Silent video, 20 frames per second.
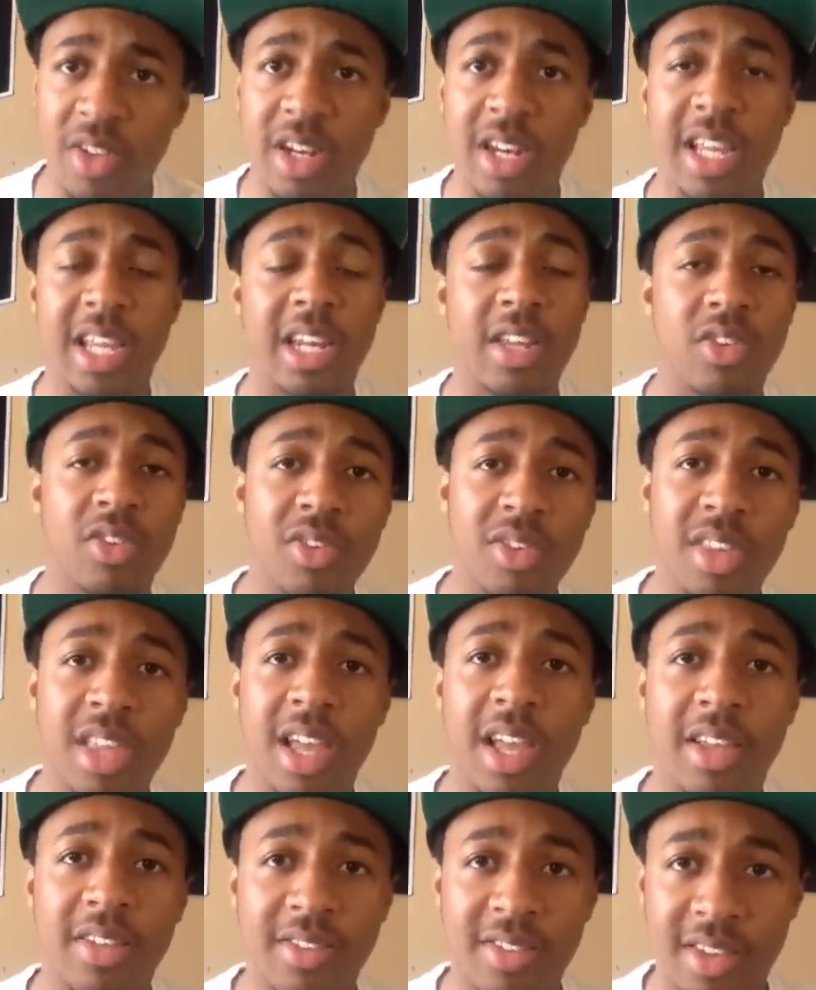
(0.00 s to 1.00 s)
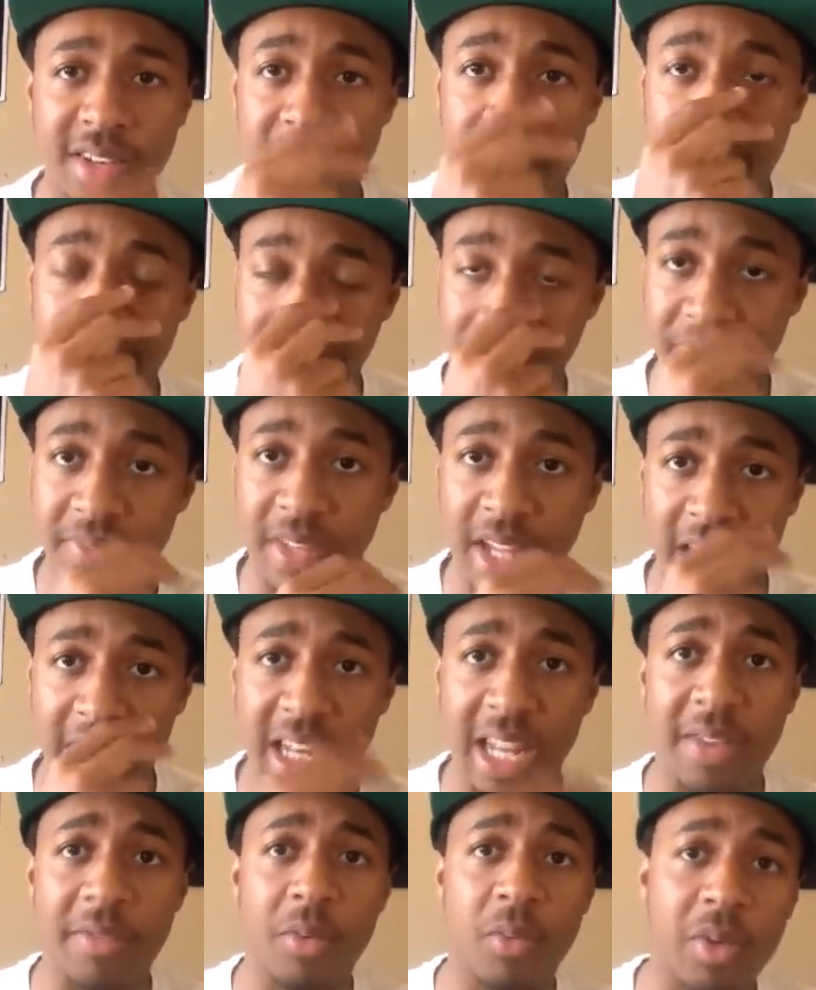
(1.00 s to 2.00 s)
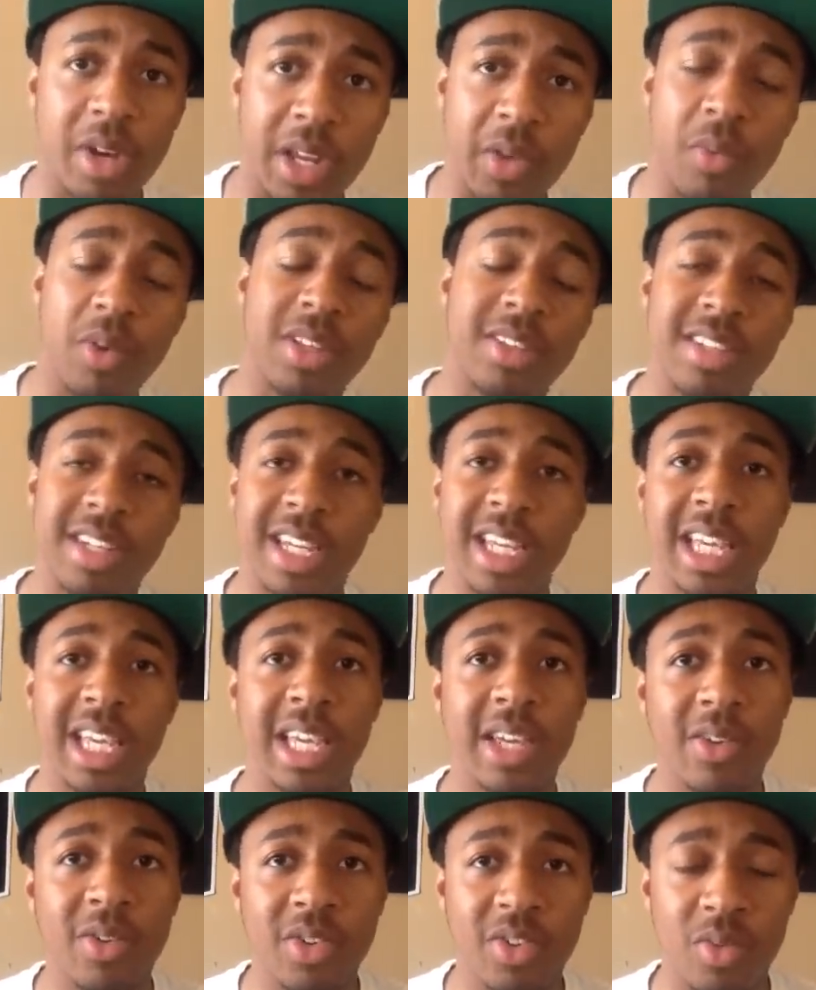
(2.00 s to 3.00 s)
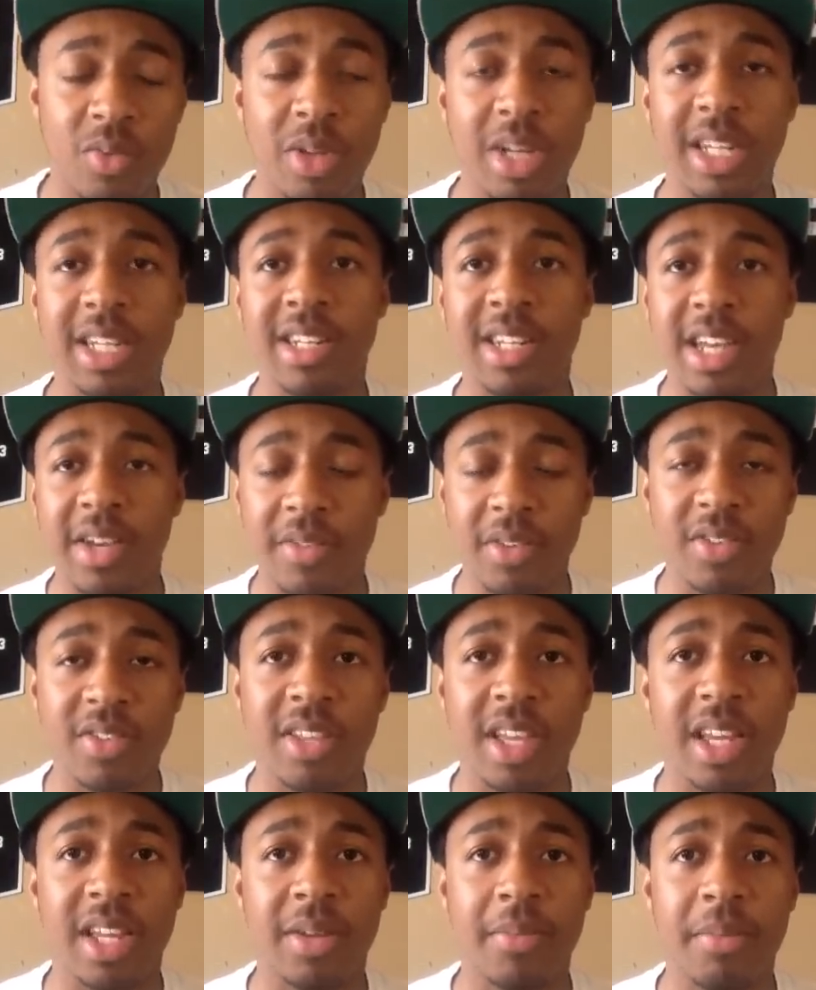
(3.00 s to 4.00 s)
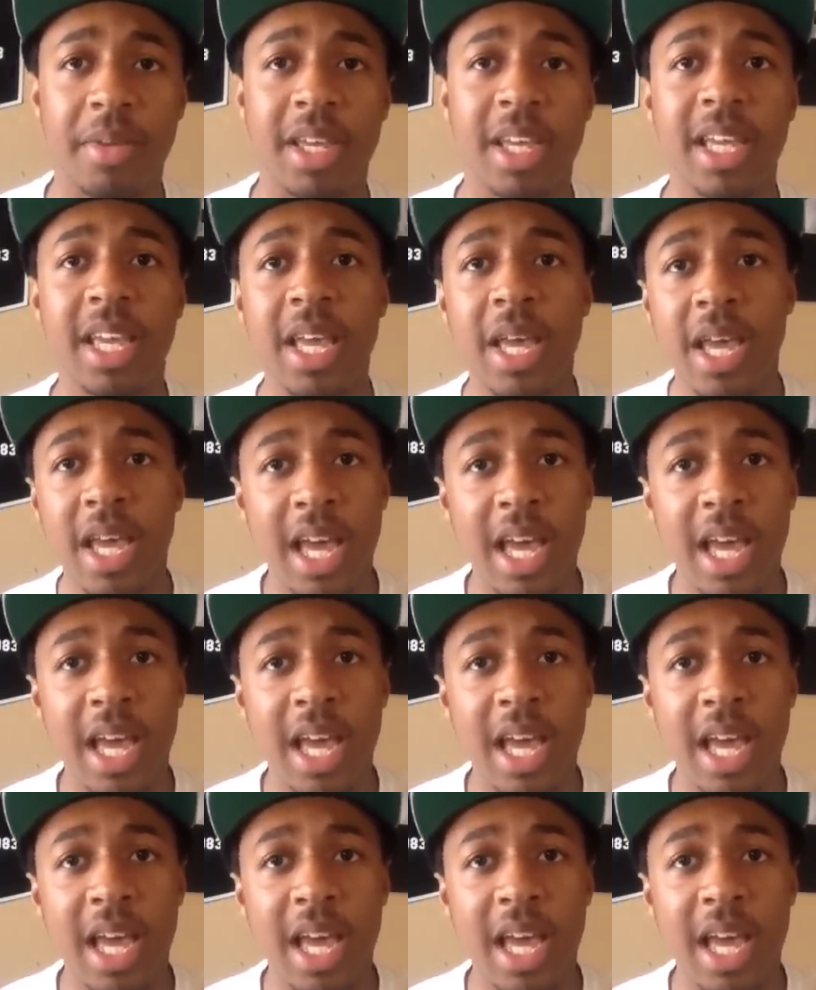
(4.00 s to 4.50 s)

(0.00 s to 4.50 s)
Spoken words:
and then in 2011 when he went to the Eagles, it really devastated me.